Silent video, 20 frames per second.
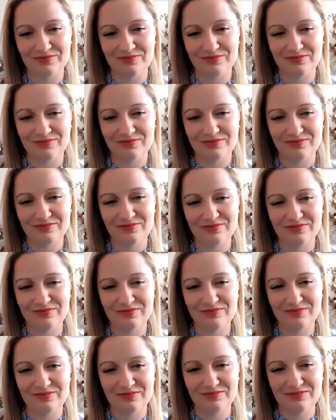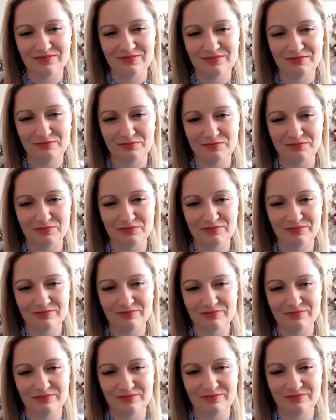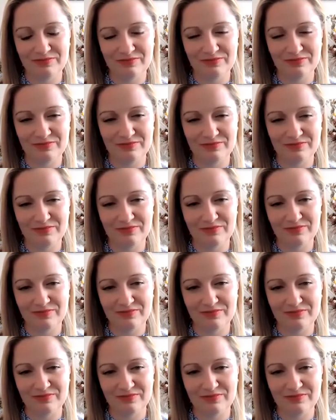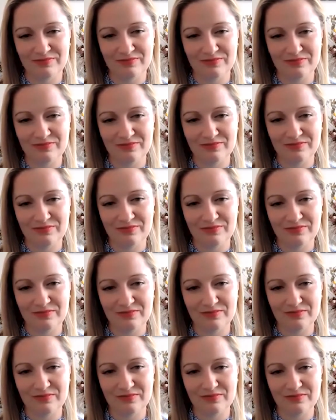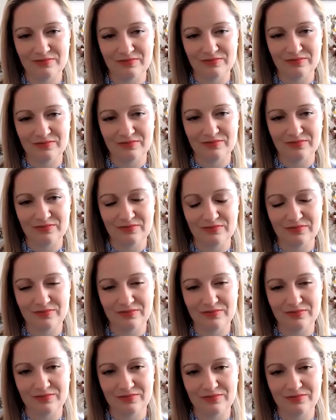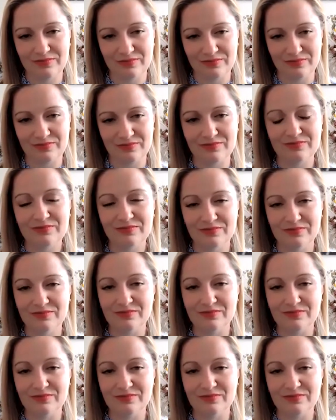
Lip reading: [no speech]